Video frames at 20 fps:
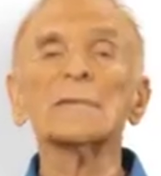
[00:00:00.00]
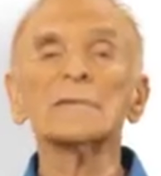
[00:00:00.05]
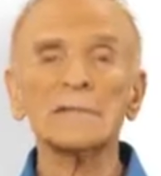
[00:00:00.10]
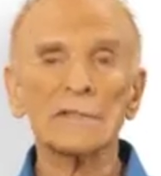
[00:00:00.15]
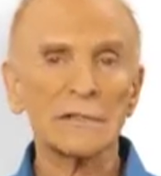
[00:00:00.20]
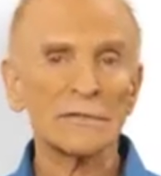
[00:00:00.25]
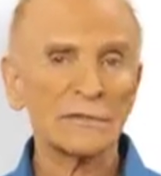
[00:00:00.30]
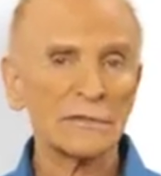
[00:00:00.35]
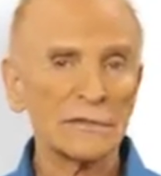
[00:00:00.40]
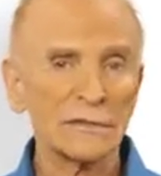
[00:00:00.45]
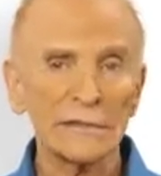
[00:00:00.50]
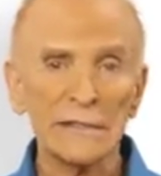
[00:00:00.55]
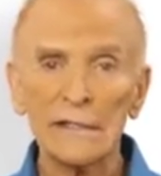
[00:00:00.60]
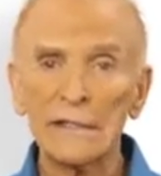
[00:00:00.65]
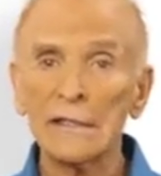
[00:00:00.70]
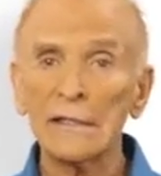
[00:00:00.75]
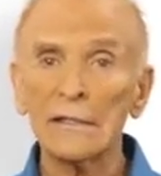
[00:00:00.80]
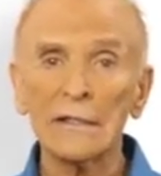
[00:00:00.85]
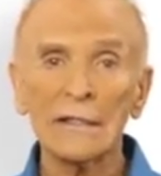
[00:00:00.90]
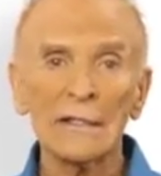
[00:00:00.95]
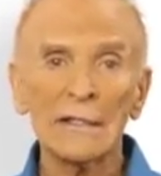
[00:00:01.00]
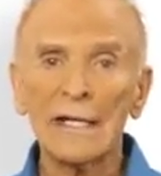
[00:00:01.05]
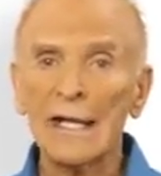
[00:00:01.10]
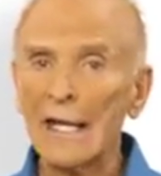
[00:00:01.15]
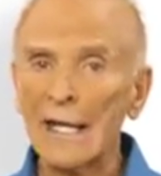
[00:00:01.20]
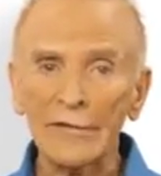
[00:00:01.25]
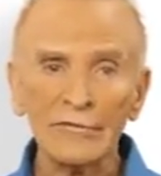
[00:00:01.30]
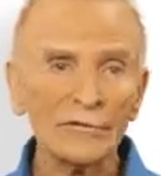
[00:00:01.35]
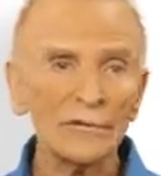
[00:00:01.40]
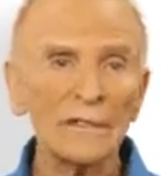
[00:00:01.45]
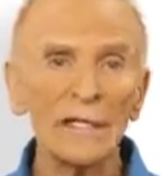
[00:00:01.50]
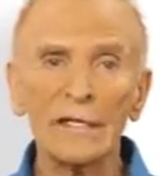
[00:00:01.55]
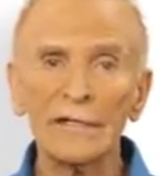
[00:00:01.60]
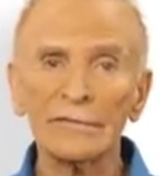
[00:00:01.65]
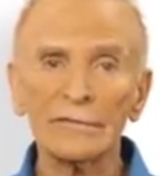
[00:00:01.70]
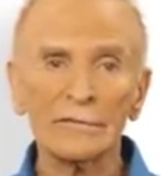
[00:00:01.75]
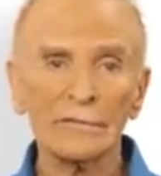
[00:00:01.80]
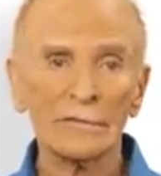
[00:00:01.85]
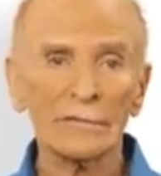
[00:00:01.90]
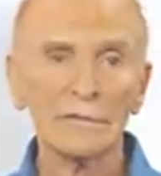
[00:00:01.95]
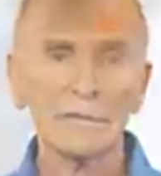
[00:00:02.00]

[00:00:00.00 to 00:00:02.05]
themselves to leading half a life